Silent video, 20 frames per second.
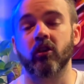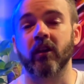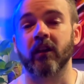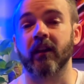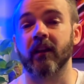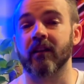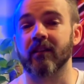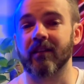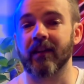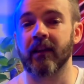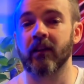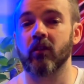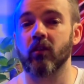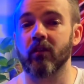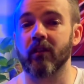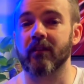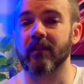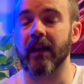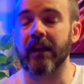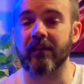can continue
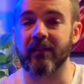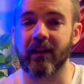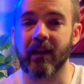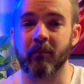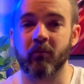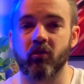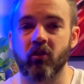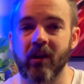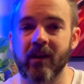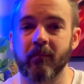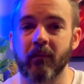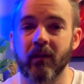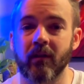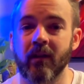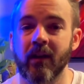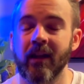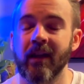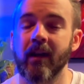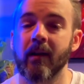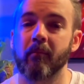the TTM treatment,